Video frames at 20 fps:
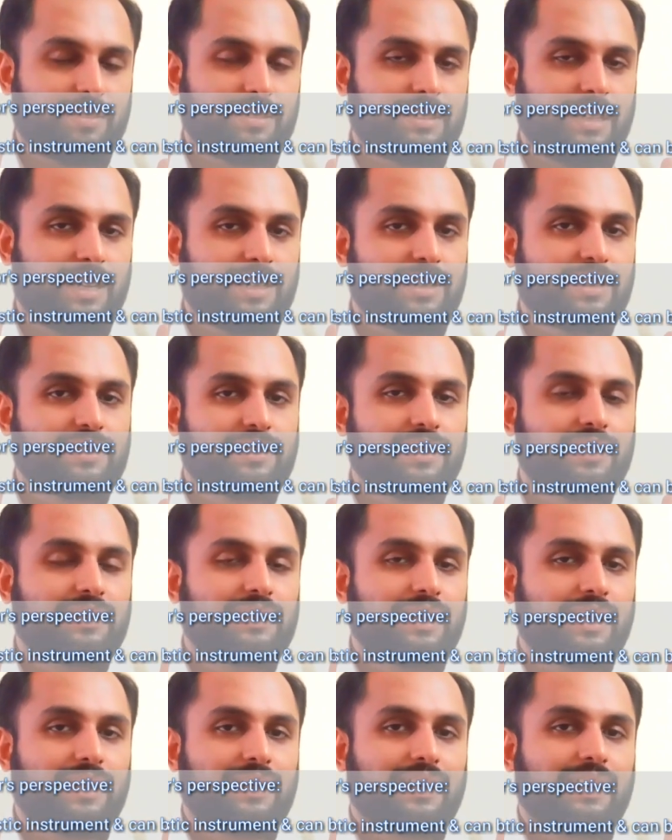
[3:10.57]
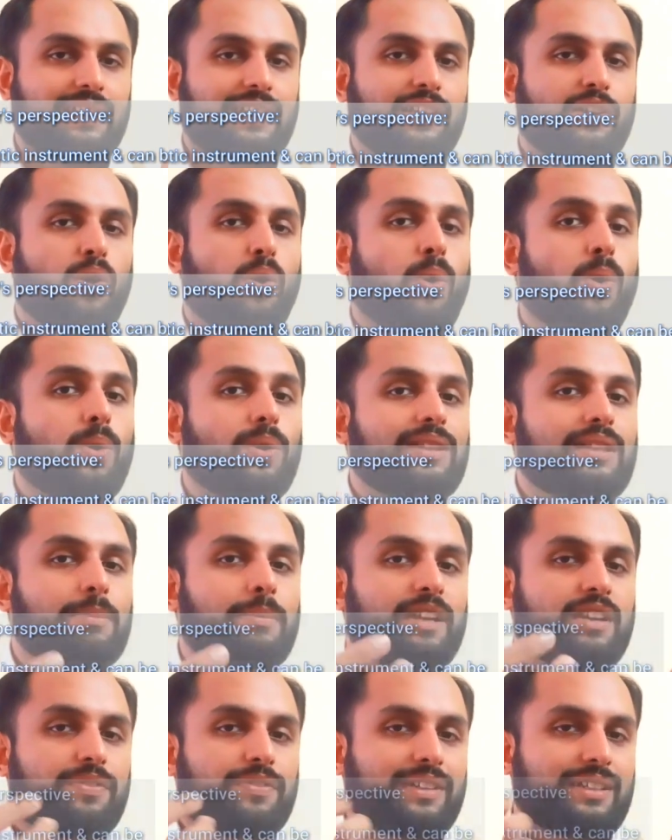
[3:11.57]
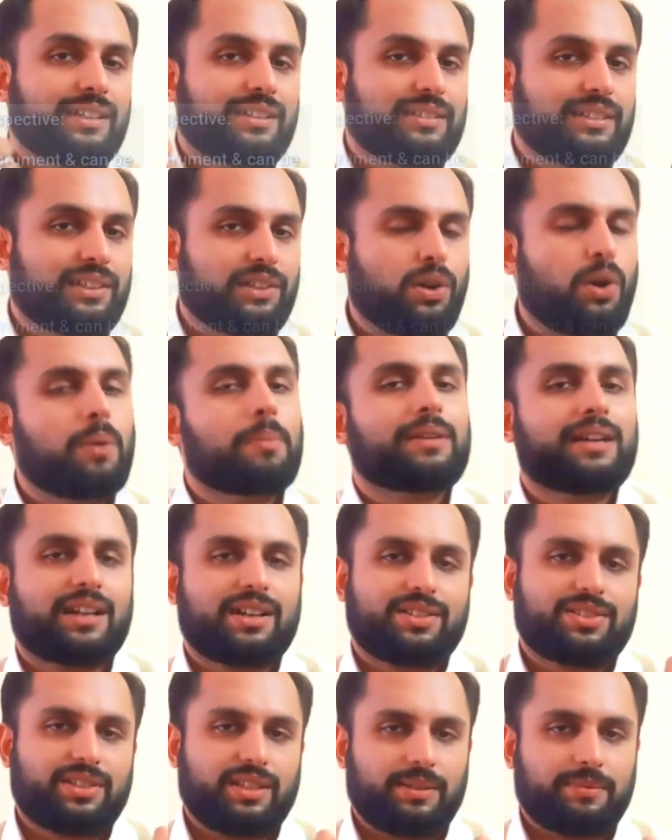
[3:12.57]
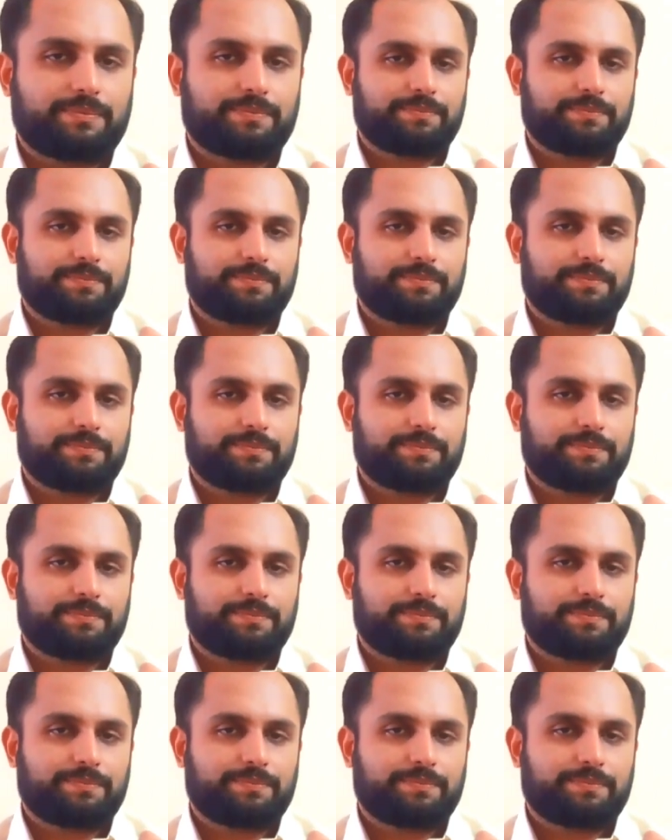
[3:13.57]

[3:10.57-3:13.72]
that is they are getting all the benefit in their home currency.